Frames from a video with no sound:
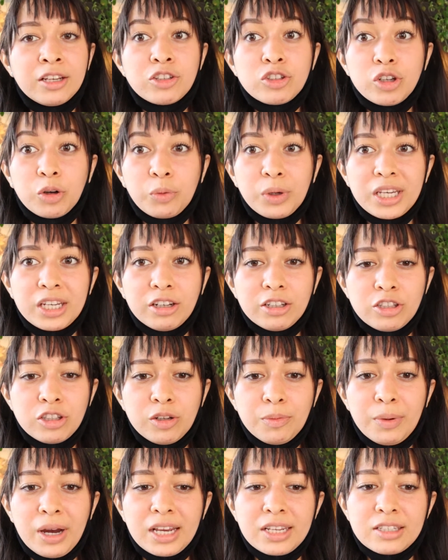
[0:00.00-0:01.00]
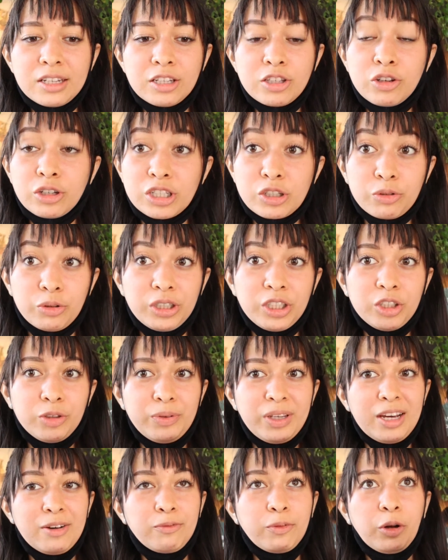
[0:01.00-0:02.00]
So we customize it so it's going to
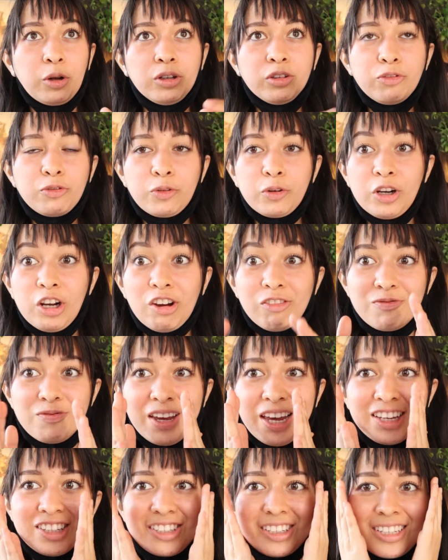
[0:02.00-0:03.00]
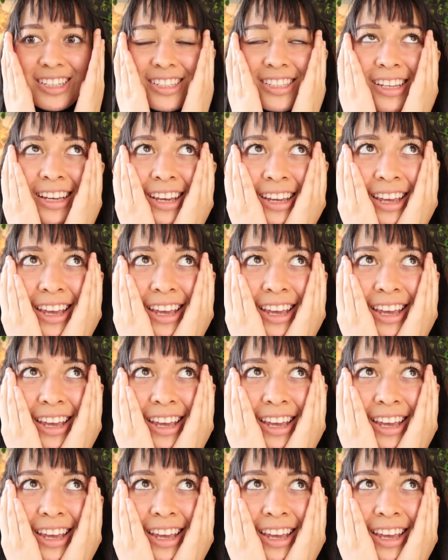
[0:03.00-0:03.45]
be a bowl full of veggies.